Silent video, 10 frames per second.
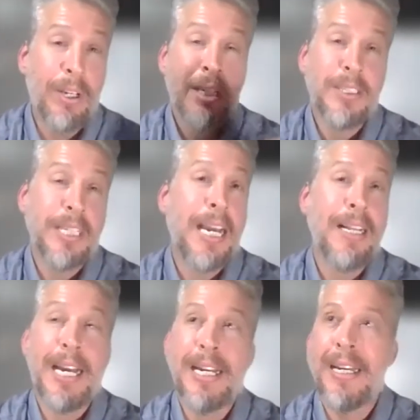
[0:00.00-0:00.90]
say
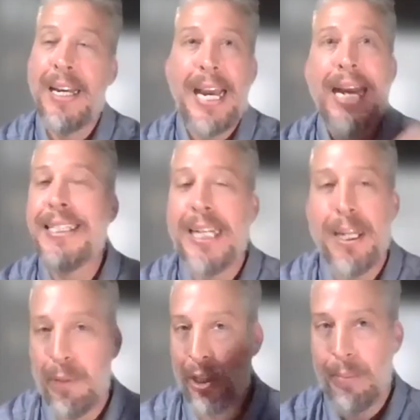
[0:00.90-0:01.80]
like 18
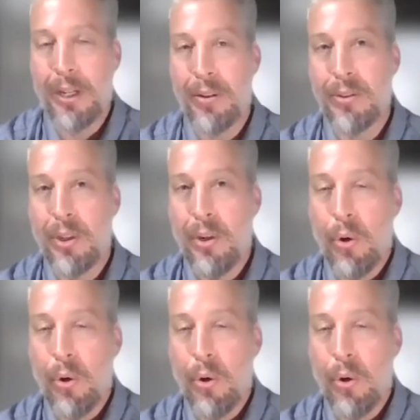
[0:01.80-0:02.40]
millimeters,